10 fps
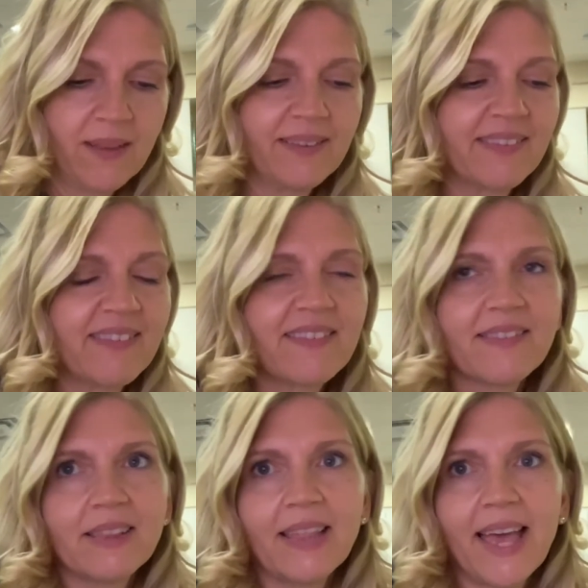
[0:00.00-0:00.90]

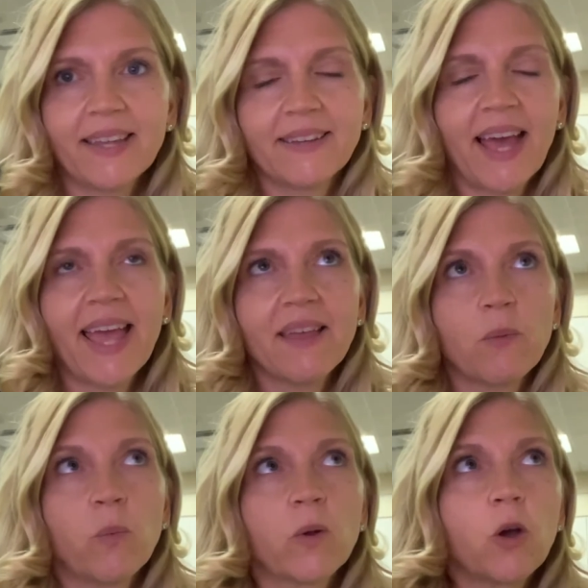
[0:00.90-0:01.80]
Sled. I
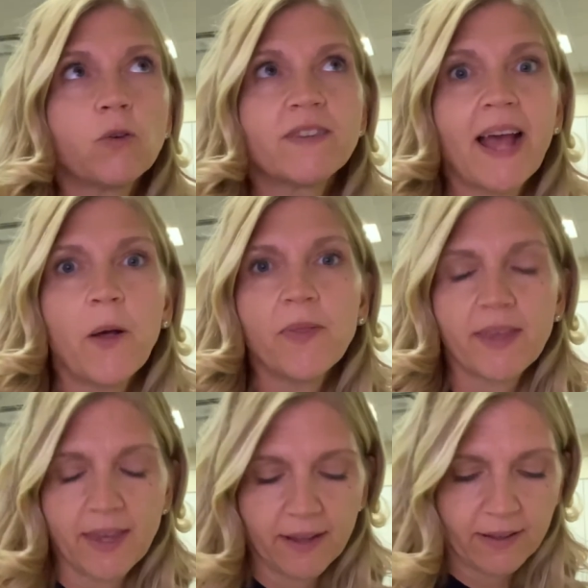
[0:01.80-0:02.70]
go down the
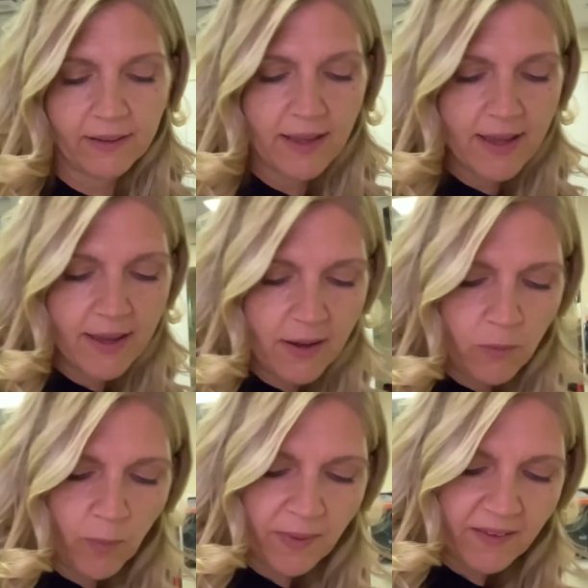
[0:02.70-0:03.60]
hill
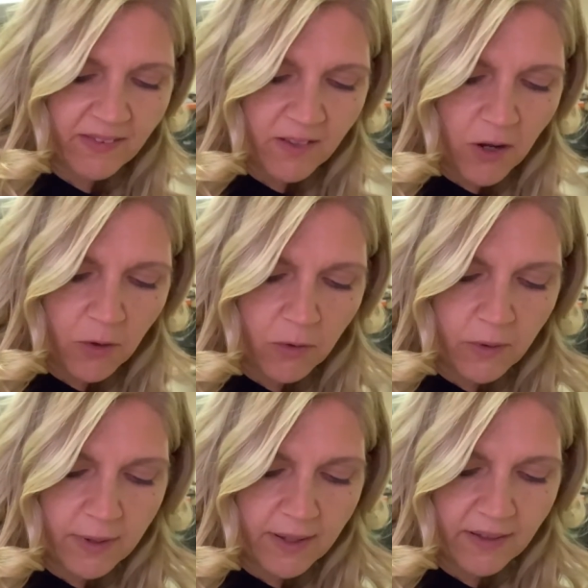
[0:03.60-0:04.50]
when the
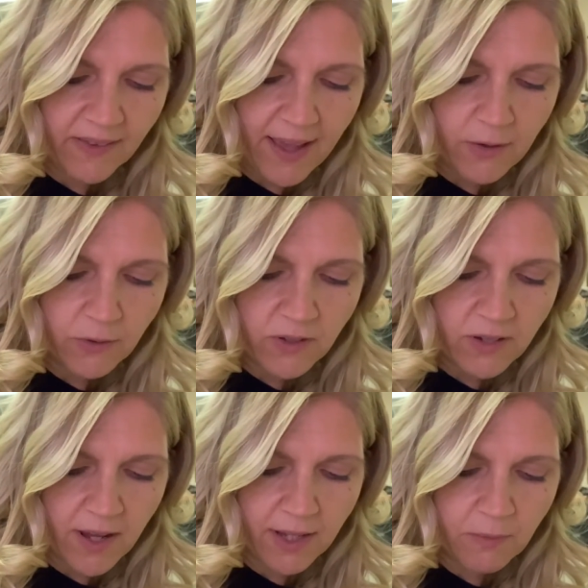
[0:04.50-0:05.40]
snow is out
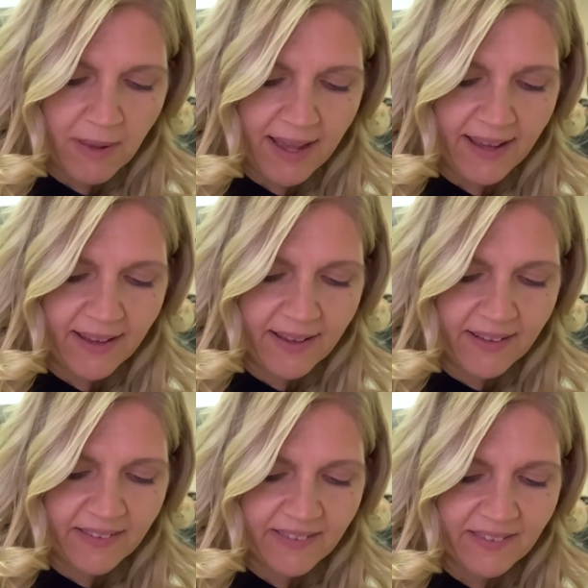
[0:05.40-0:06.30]
on my
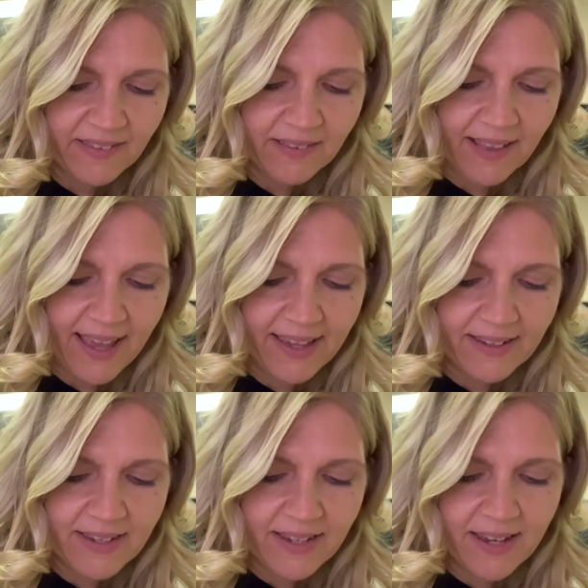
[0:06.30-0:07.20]

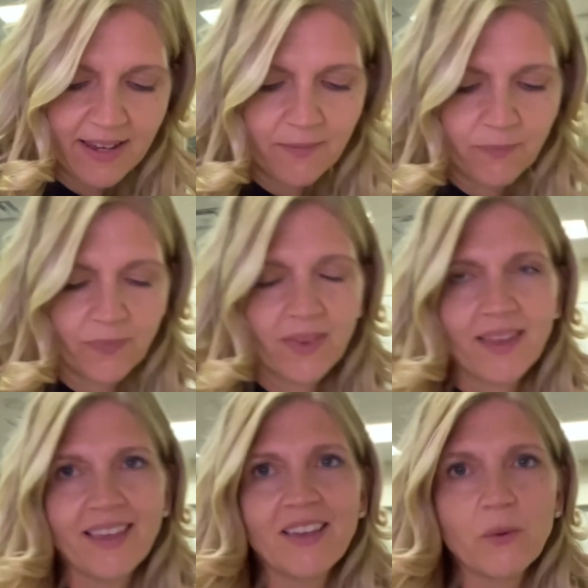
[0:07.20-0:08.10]
sled.
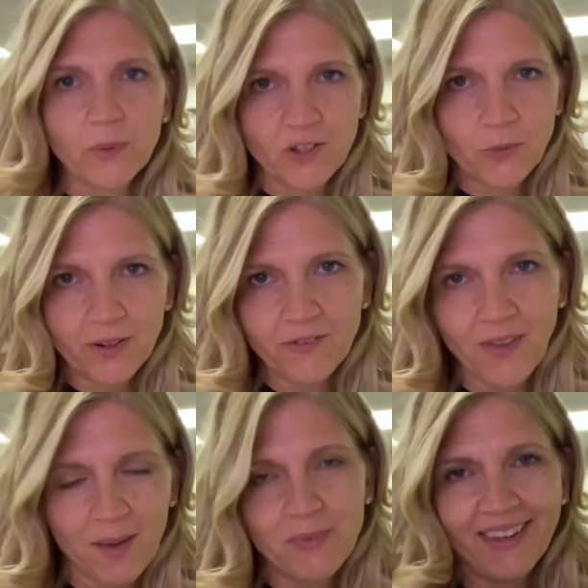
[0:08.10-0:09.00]
Which word
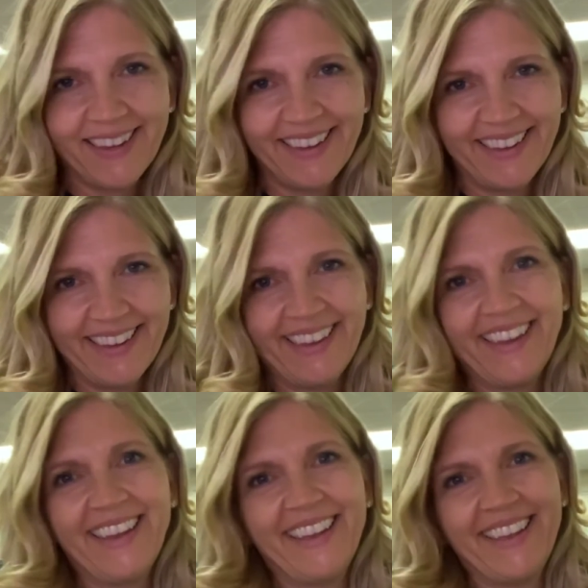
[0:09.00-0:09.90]
family?
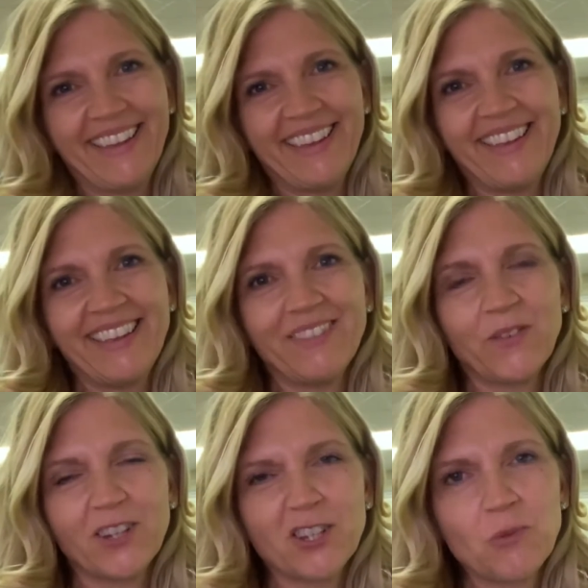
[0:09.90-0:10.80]

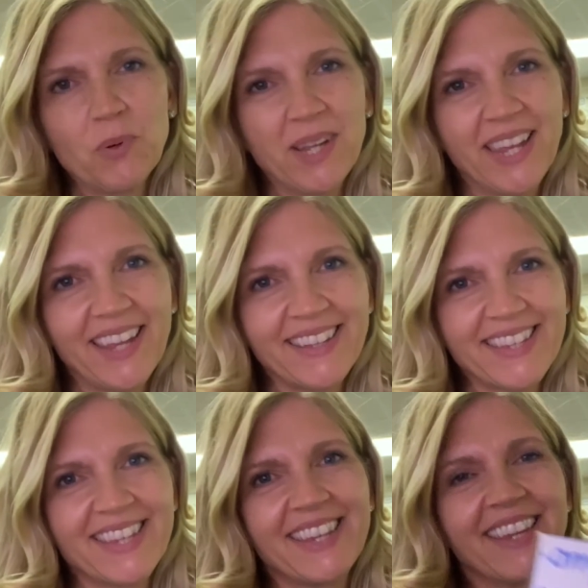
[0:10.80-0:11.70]
Where did you put it?